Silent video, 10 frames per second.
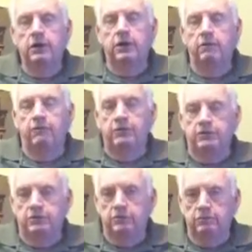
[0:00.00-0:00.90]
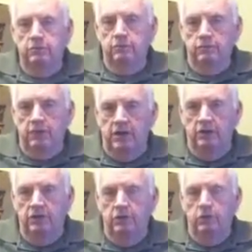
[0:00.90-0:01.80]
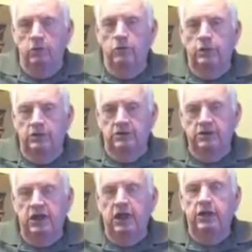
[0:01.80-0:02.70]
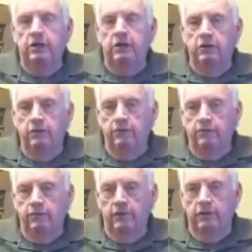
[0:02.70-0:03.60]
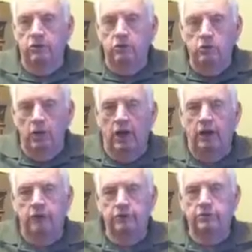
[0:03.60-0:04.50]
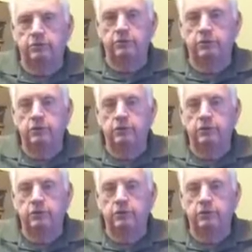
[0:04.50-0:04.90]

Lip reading: if it's mandatory inside of a new house.